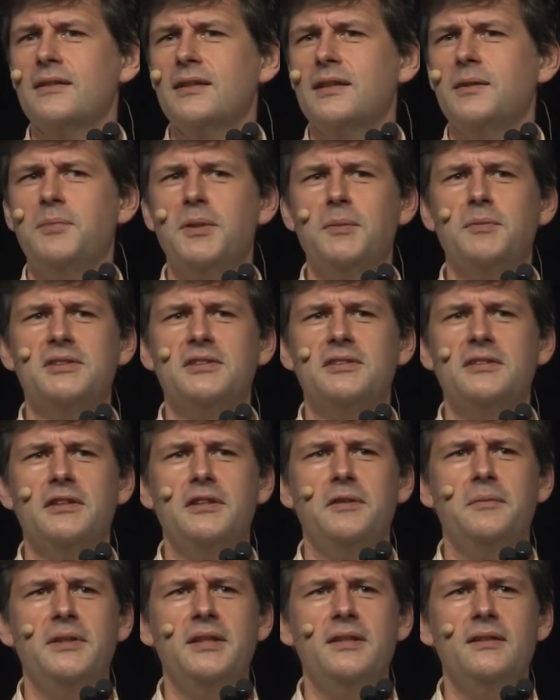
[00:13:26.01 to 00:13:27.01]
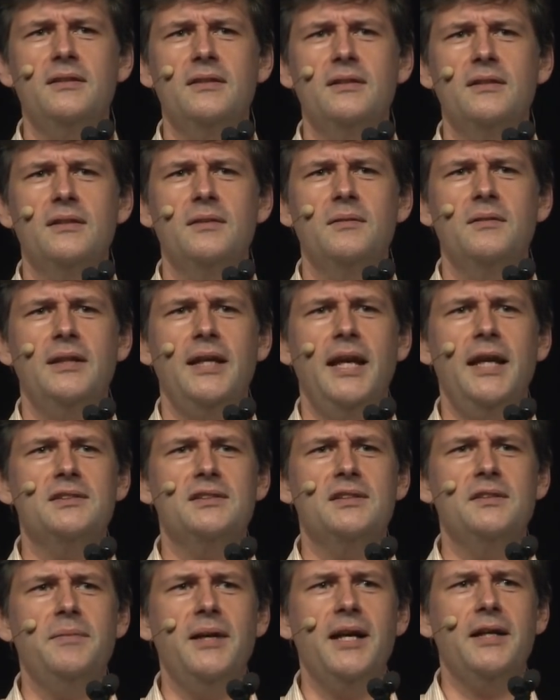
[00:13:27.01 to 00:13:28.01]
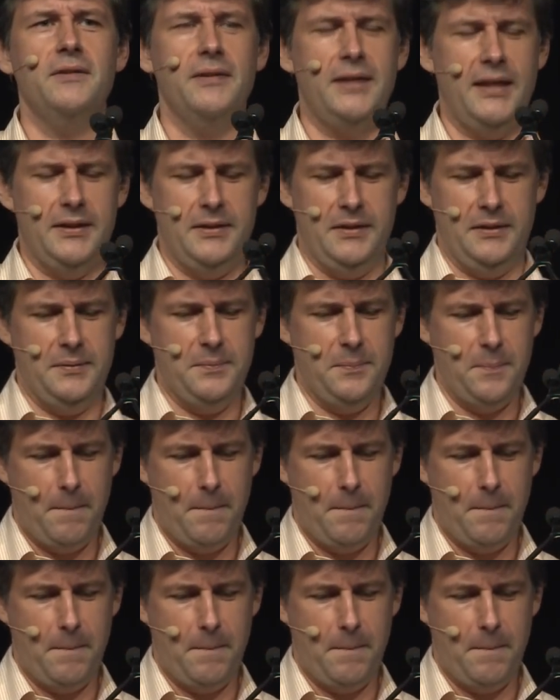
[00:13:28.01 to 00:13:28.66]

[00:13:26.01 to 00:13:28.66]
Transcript: Can people still hear me? Hands in the back. Okay, good.